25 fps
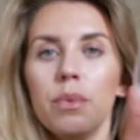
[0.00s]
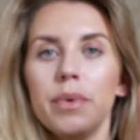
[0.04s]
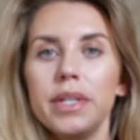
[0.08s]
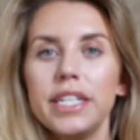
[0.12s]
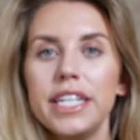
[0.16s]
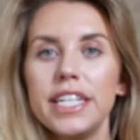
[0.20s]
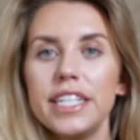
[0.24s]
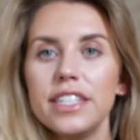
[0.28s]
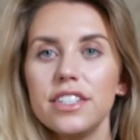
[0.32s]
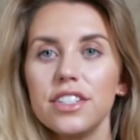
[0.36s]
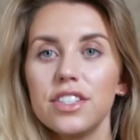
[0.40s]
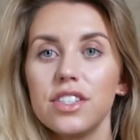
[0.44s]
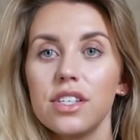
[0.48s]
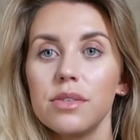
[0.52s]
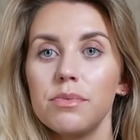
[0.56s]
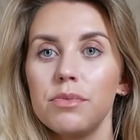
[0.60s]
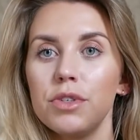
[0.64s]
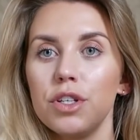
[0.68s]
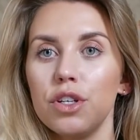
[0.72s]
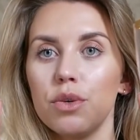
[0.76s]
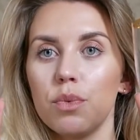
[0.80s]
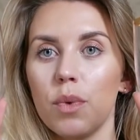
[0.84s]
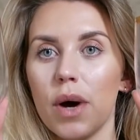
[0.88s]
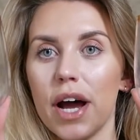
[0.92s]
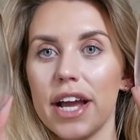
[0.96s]
we needed some
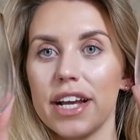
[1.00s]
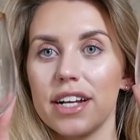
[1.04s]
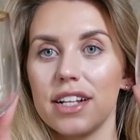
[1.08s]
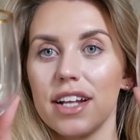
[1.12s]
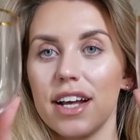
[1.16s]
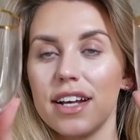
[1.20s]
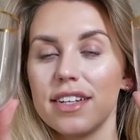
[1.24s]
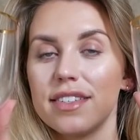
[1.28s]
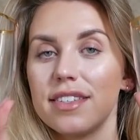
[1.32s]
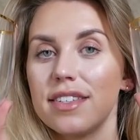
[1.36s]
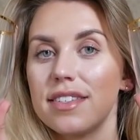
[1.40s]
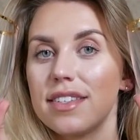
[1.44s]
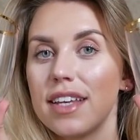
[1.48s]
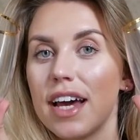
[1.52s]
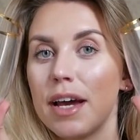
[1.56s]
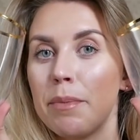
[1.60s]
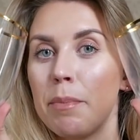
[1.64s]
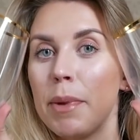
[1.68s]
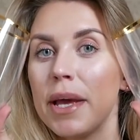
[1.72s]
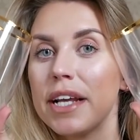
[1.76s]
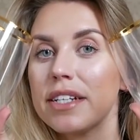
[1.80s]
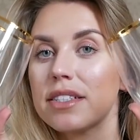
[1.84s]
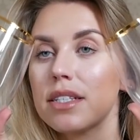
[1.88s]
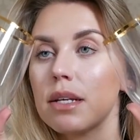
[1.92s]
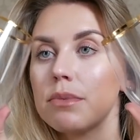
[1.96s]
new wine glasses. I
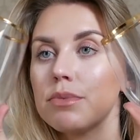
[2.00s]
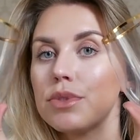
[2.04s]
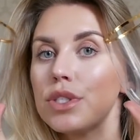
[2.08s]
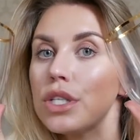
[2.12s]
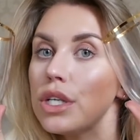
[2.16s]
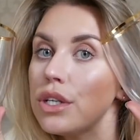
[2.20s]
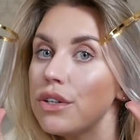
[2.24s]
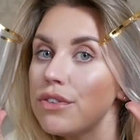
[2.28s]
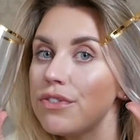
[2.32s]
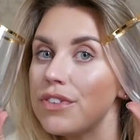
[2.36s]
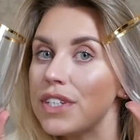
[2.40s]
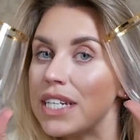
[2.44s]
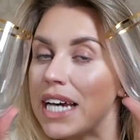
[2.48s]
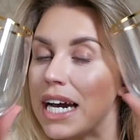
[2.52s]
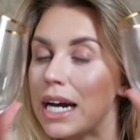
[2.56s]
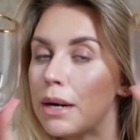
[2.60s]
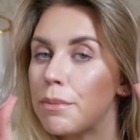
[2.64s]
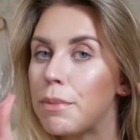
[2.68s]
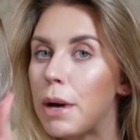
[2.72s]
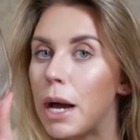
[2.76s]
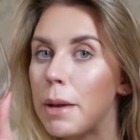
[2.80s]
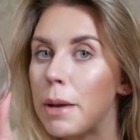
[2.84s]
picked up two for now,